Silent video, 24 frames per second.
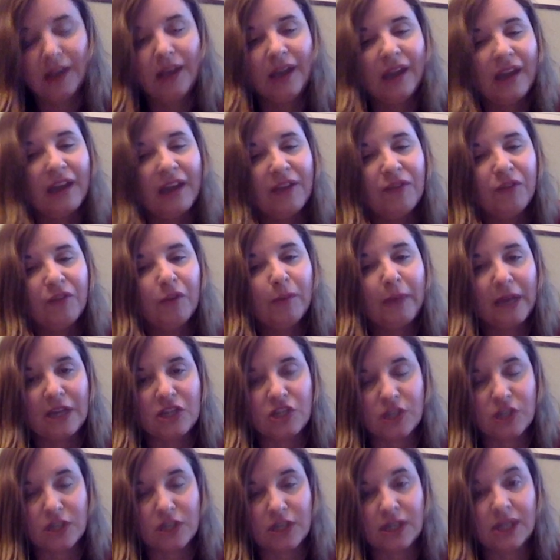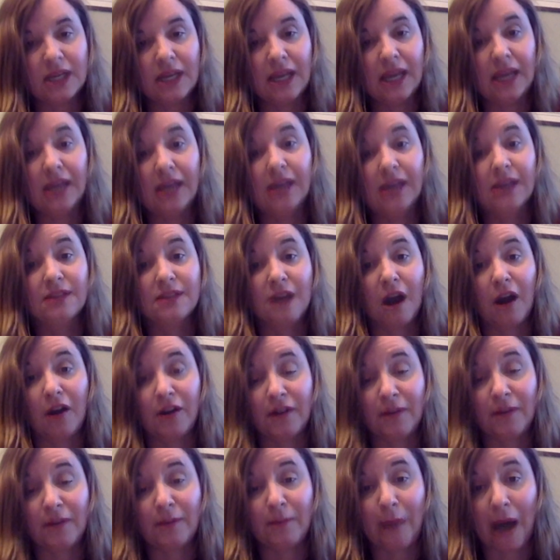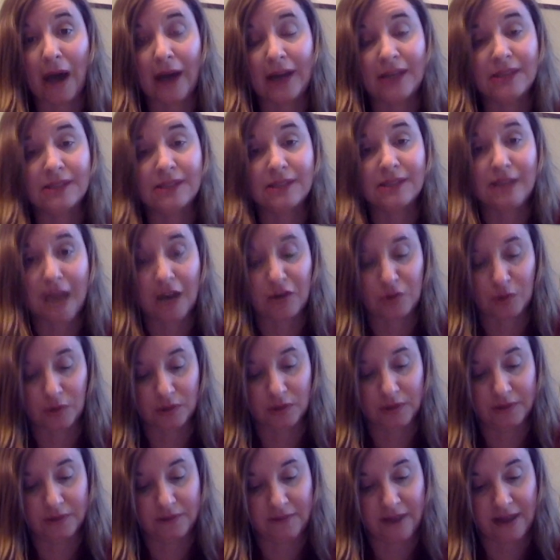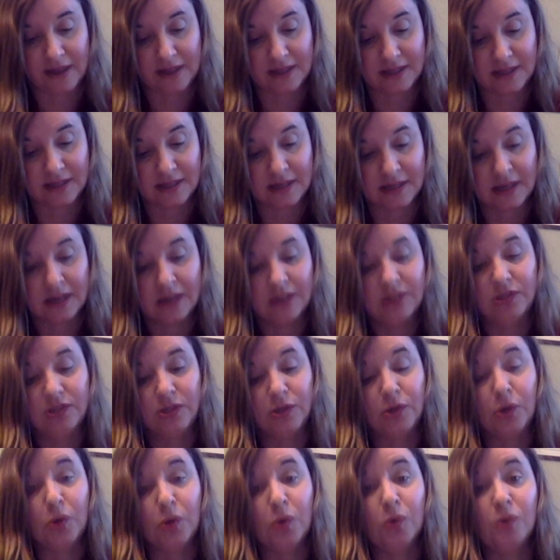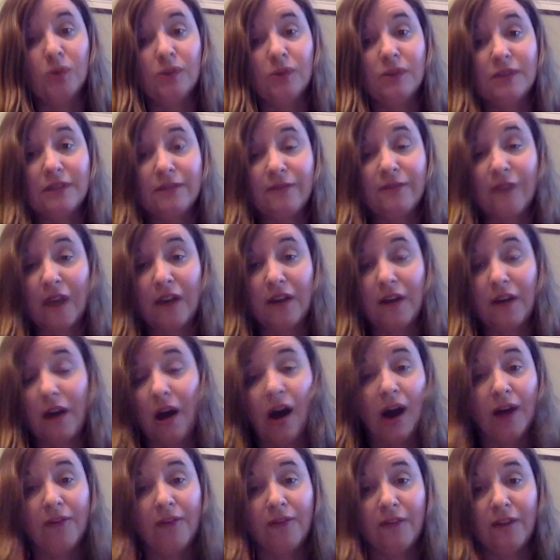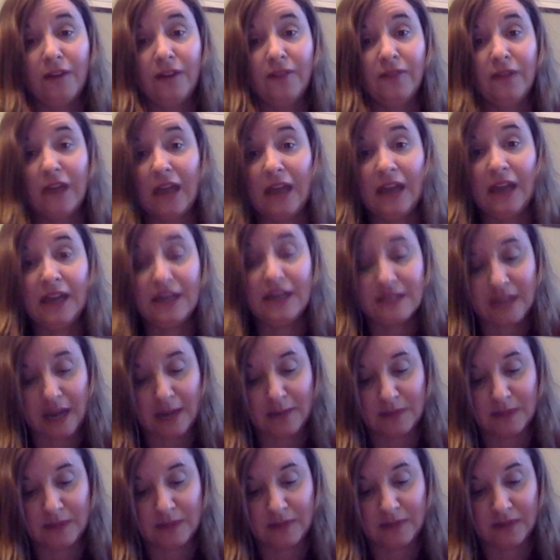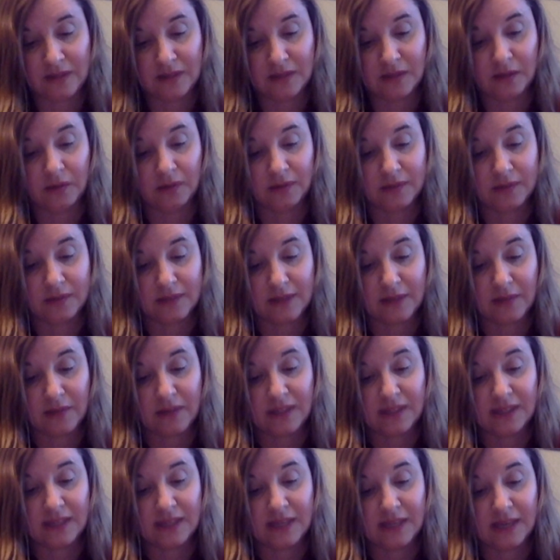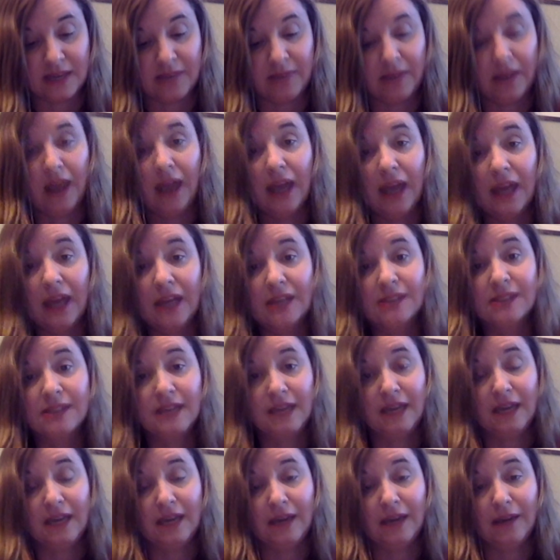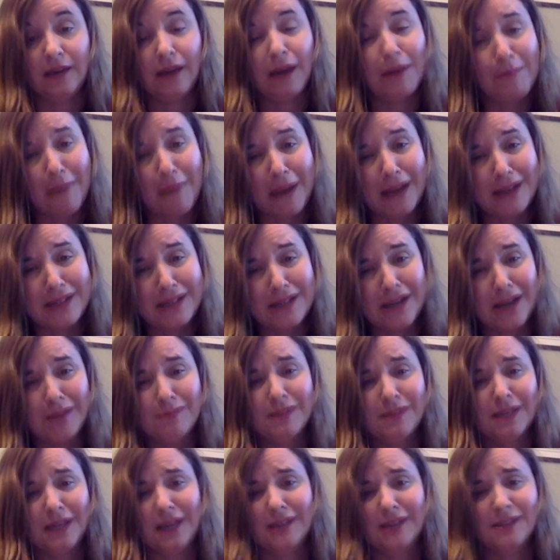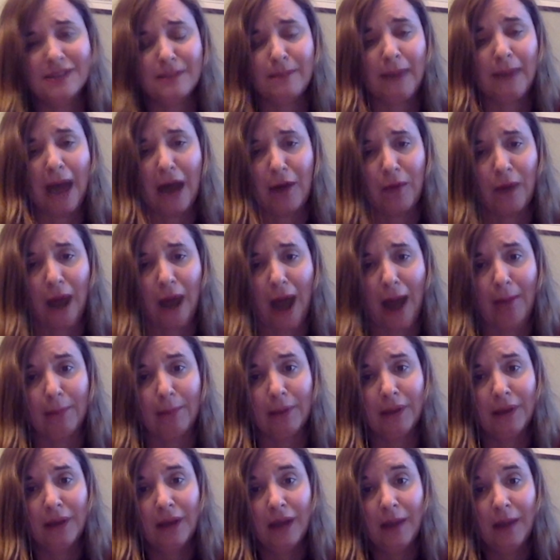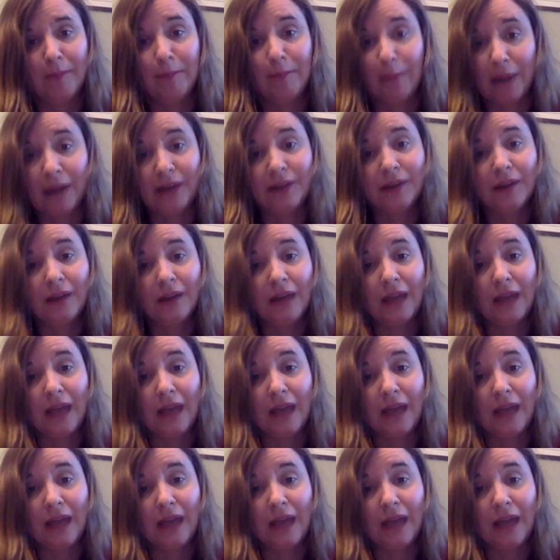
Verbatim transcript: Inflammation is our body's natural defense to defend off of any types of insults that we see. It is key, and many times it gets a bad rap, but